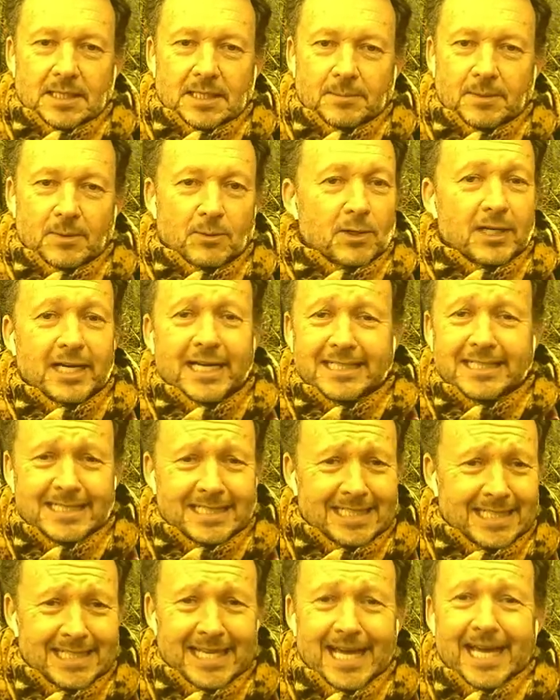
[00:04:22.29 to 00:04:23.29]
I mean, we're into
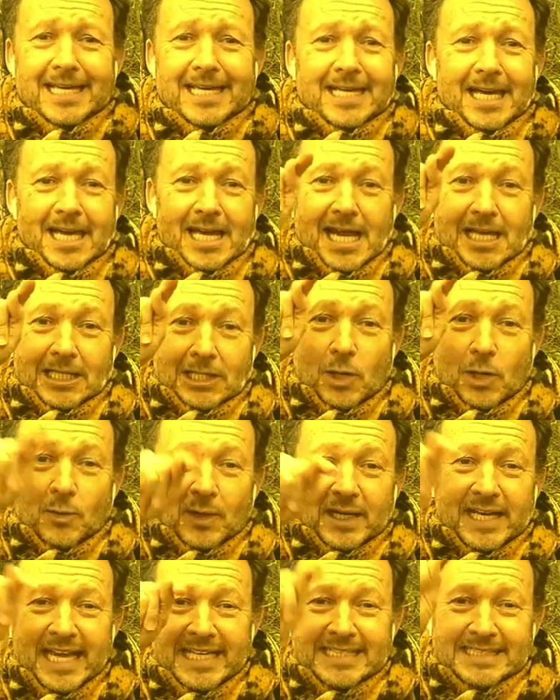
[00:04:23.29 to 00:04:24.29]
the like
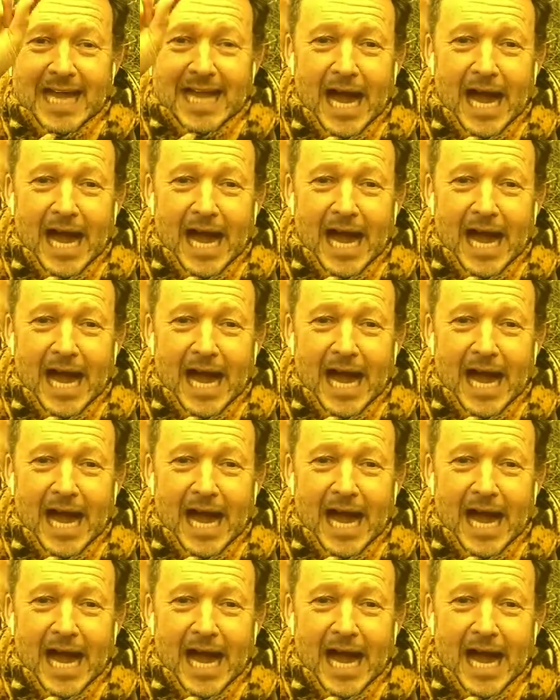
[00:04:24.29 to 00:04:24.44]
lowercase